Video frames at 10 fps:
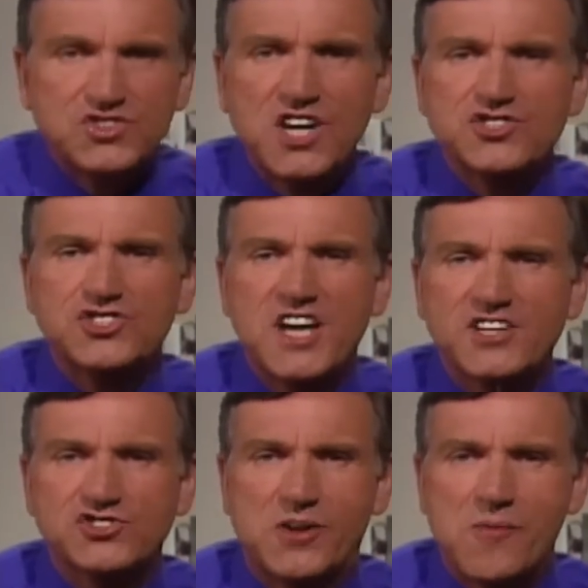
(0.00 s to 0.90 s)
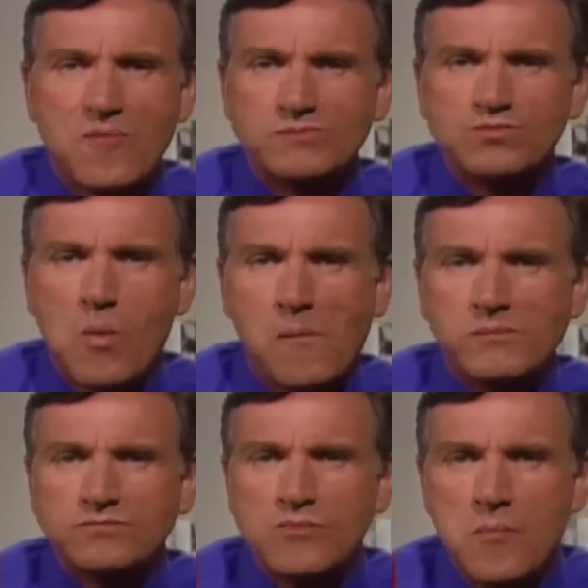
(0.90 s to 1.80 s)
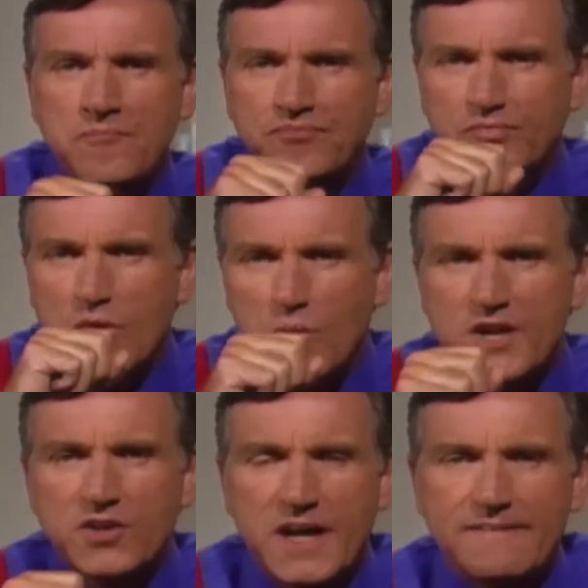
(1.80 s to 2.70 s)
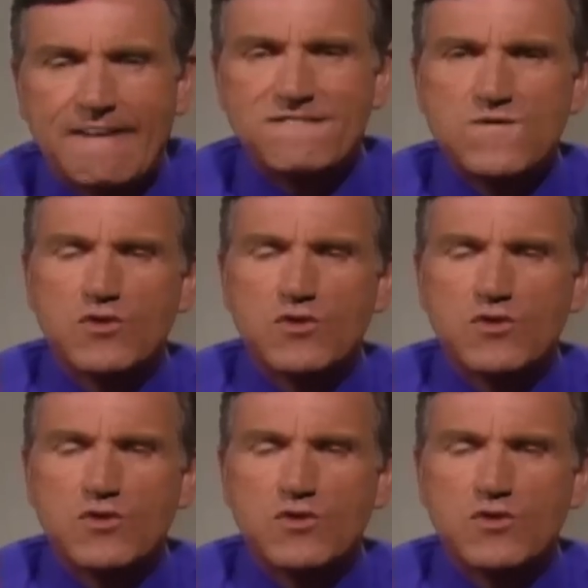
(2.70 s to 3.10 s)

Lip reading: Such texture. When you get that,